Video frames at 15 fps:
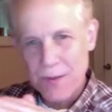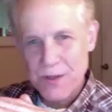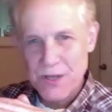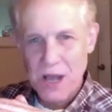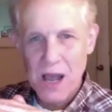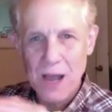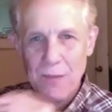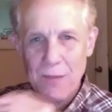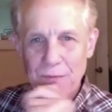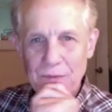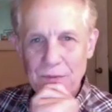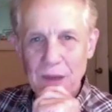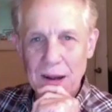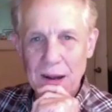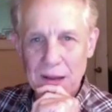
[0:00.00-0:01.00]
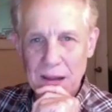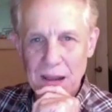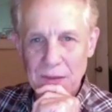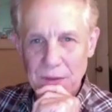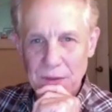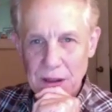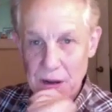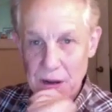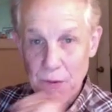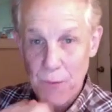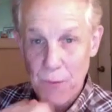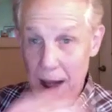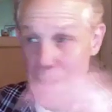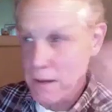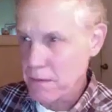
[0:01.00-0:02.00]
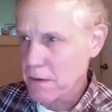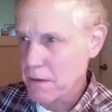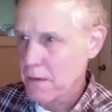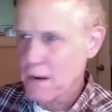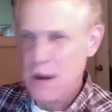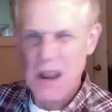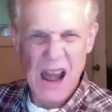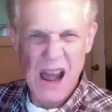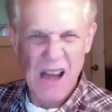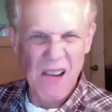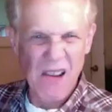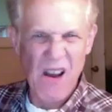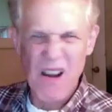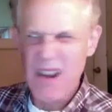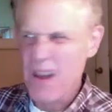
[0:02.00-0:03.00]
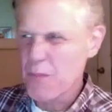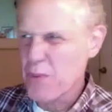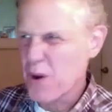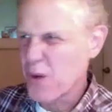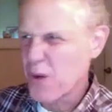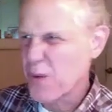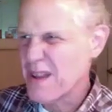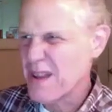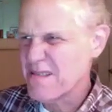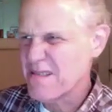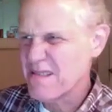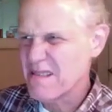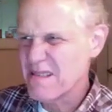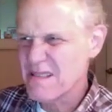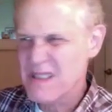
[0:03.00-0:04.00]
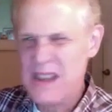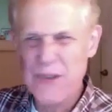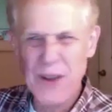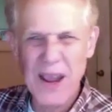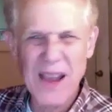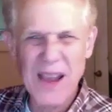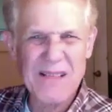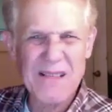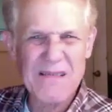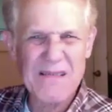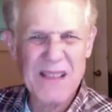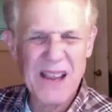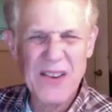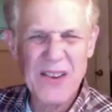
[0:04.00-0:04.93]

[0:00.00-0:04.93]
the time of 9/11. And it ran how long on Broadway? 7, 8, 10